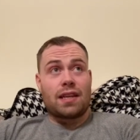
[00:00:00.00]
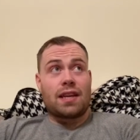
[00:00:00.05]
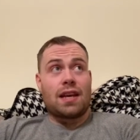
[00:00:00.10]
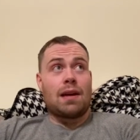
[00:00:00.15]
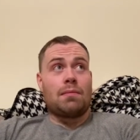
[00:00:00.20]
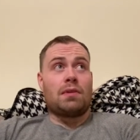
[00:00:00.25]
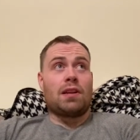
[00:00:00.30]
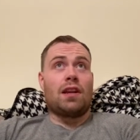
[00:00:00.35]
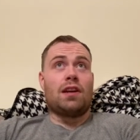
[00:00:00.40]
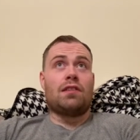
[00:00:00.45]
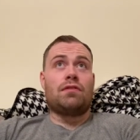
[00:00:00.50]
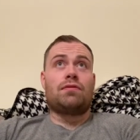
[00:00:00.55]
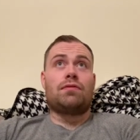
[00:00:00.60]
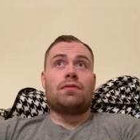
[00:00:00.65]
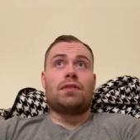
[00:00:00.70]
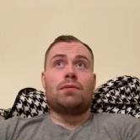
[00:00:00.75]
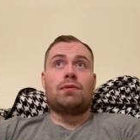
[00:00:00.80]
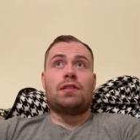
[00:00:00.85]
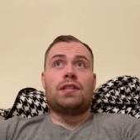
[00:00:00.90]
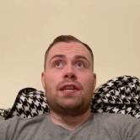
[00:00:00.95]
to life.
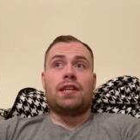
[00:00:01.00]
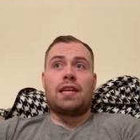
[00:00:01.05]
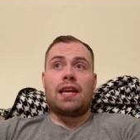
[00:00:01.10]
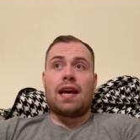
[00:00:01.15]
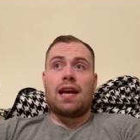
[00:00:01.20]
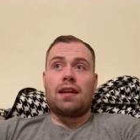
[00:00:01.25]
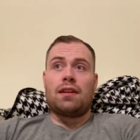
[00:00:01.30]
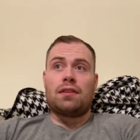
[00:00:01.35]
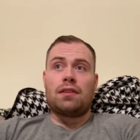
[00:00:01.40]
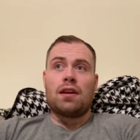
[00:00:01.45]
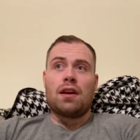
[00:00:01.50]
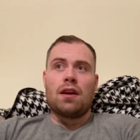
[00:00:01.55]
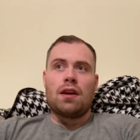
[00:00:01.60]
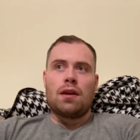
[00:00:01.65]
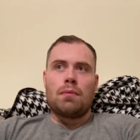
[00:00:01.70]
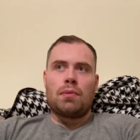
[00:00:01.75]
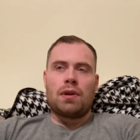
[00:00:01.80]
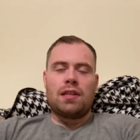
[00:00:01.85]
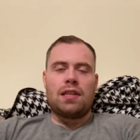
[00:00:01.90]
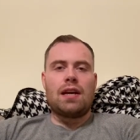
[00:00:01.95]
That was near the end.
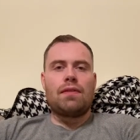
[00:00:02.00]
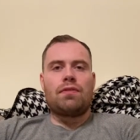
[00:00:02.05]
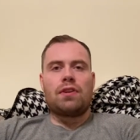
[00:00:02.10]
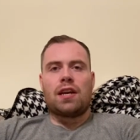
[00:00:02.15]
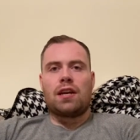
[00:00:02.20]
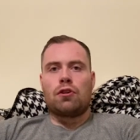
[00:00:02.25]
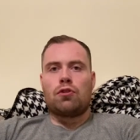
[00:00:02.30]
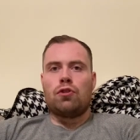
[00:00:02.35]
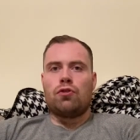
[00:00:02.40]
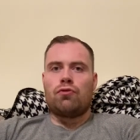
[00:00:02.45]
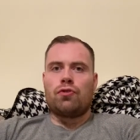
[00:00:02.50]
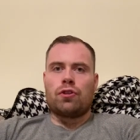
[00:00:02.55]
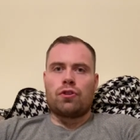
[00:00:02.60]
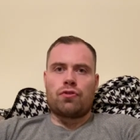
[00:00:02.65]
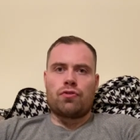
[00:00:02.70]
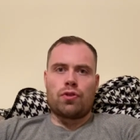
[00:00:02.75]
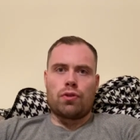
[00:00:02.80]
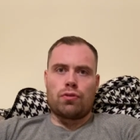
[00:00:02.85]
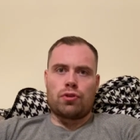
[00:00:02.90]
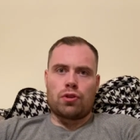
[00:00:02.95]
But he definitely had a good run of
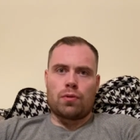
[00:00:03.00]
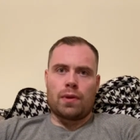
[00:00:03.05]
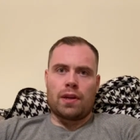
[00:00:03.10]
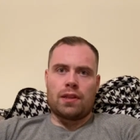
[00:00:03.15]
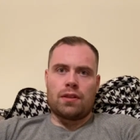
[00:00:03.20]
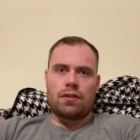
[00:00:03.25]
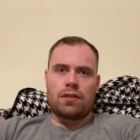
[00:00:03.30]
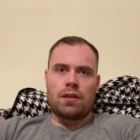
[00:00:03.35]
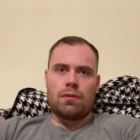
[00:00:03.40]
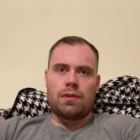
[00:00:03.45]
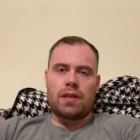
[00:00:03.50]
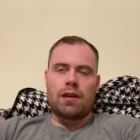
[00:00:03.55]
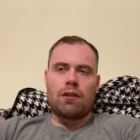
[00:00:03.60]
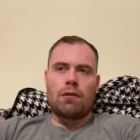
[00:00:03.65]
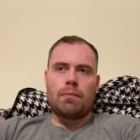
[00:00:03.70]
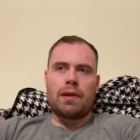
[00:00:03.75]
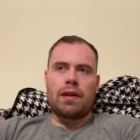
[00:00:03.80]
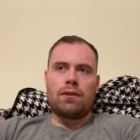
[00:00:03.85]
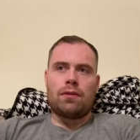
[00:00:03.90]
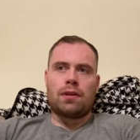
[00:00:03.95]
cruiserweight. There's no doubt
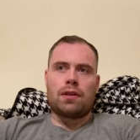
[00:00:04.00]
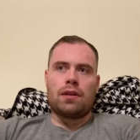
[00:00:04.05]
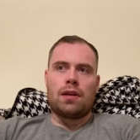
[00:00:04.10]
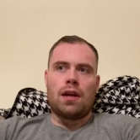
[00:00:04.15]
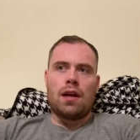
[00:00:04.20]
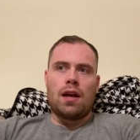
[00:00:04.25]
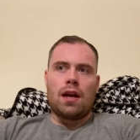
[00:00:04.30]
about it.